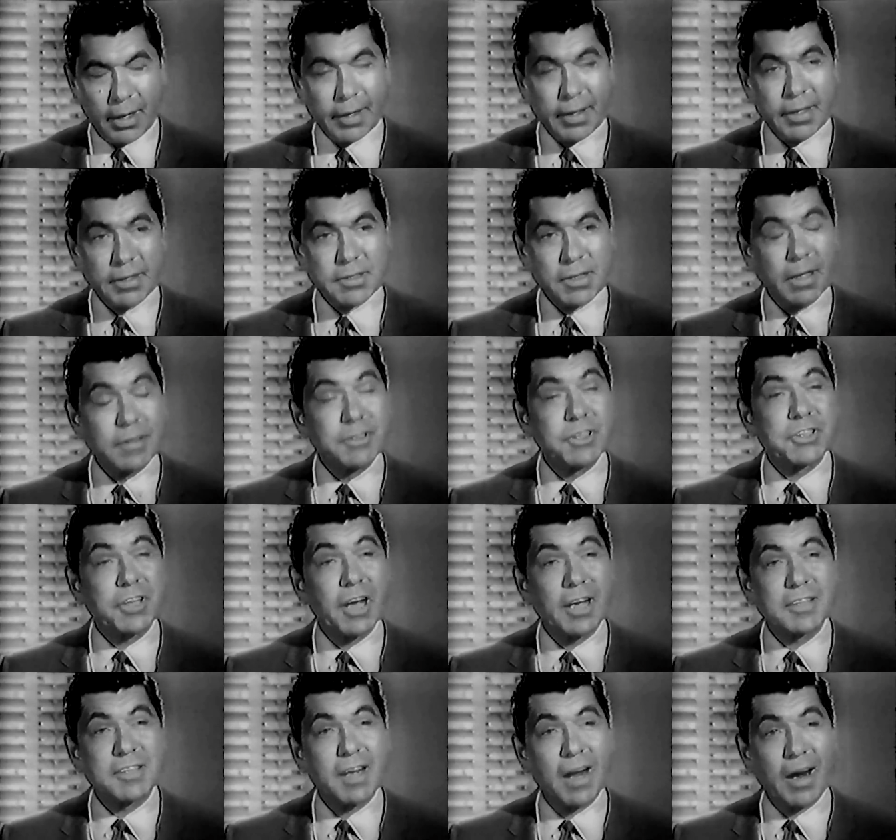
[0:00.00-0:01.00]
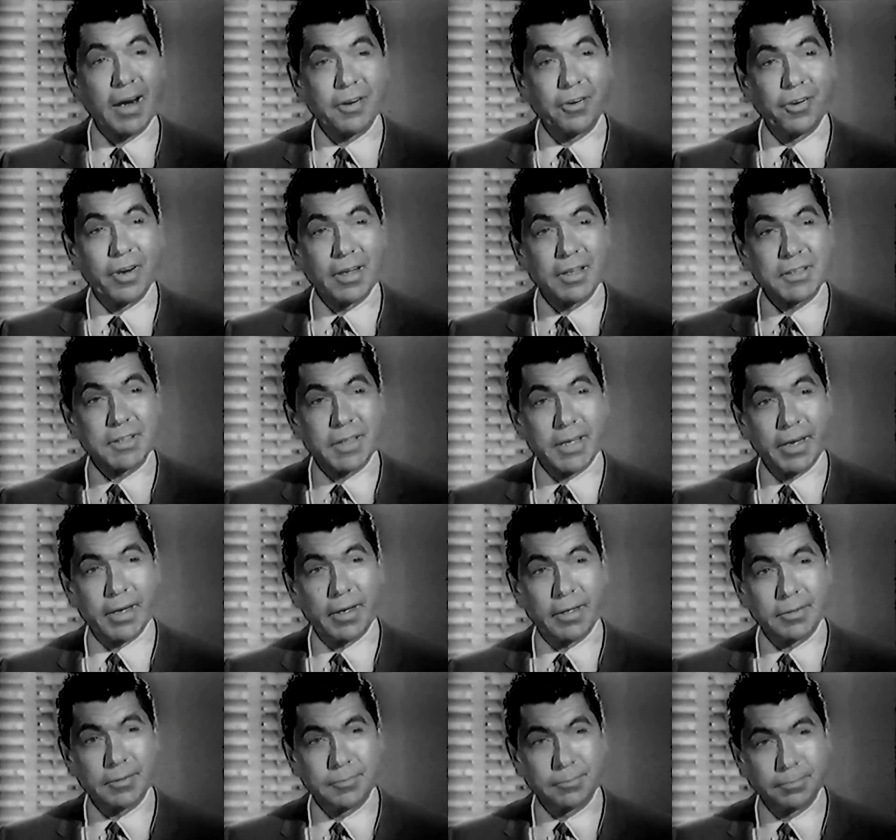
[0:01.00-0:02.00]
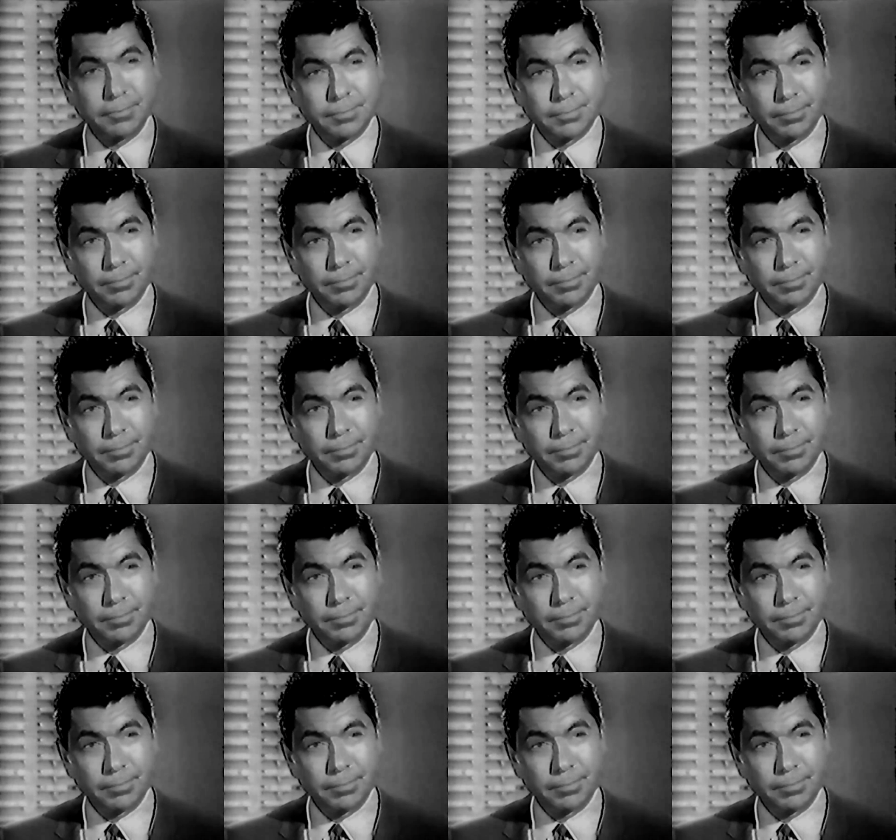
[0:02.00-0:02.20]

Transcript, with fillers: I guess I just got tired of running scared.